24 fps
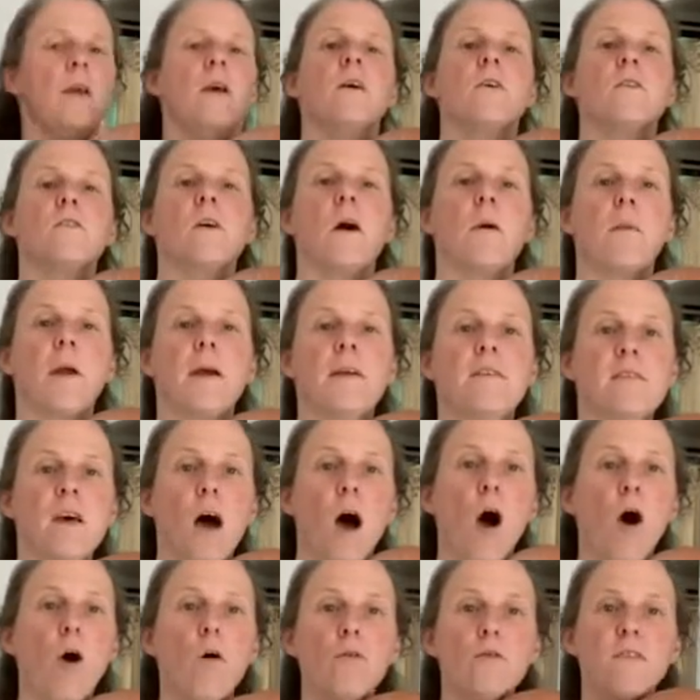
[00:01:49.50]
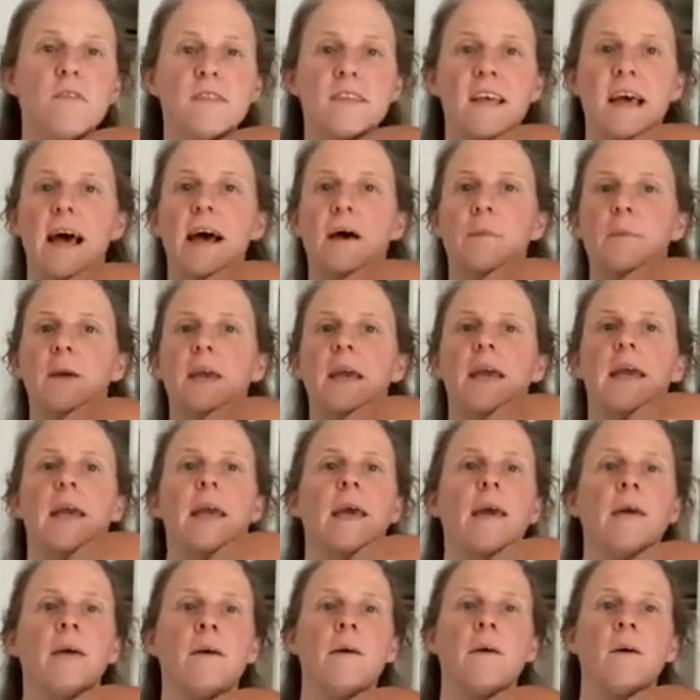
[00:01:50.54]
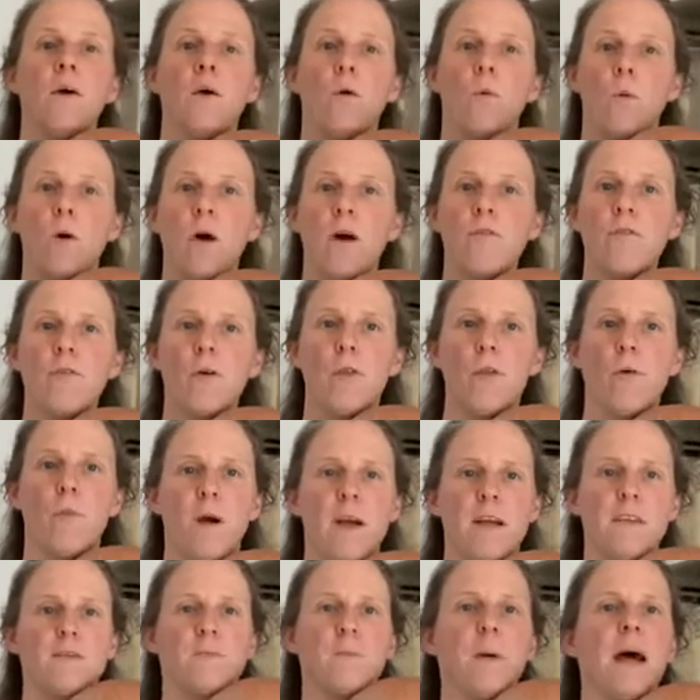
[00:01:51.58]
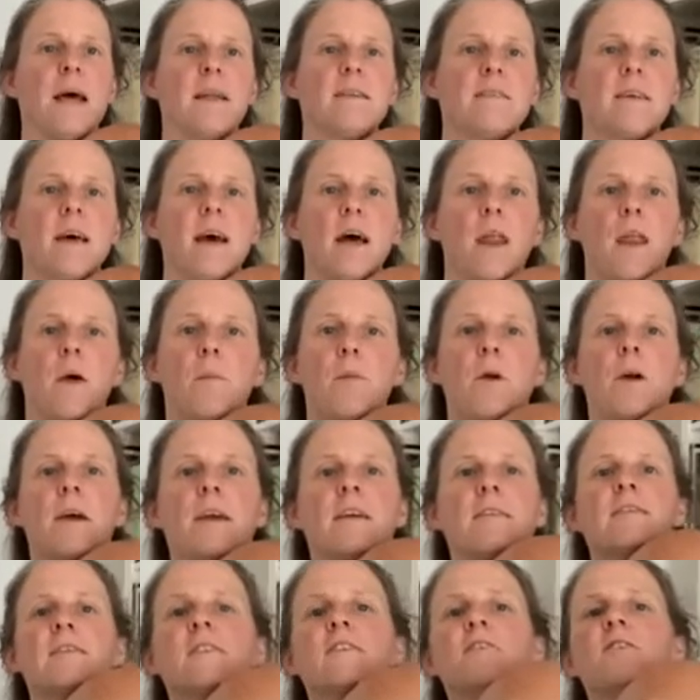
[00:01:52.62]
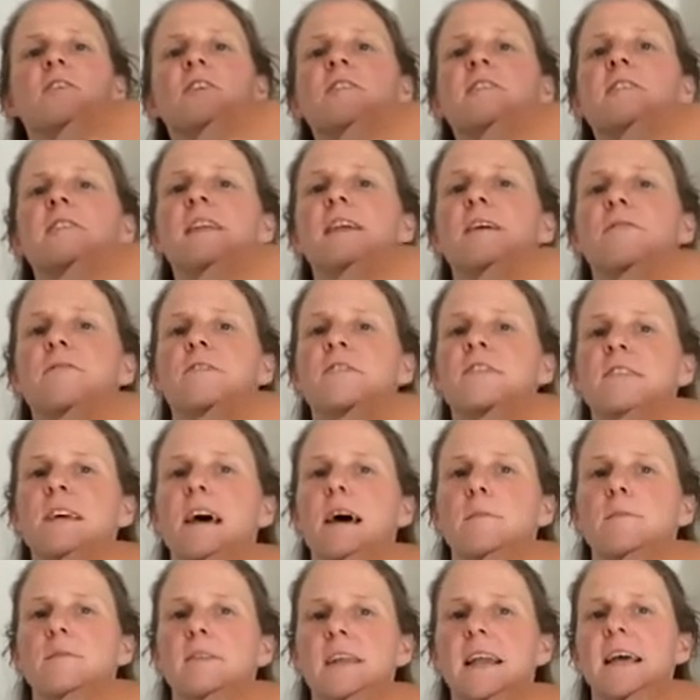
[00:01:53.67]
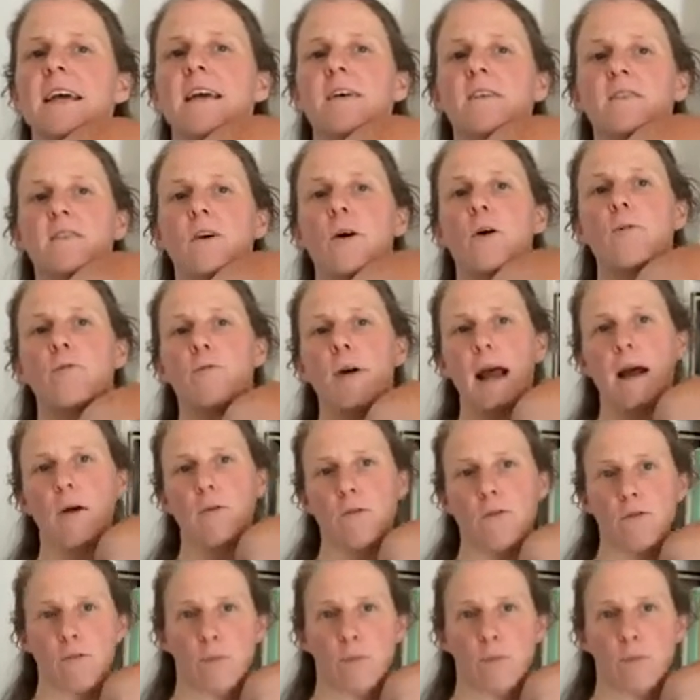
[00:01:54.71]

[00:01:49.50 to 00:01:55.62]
So I'm going to hold Sam here where I've got the waistband and I'm going to just lift Sam's legs around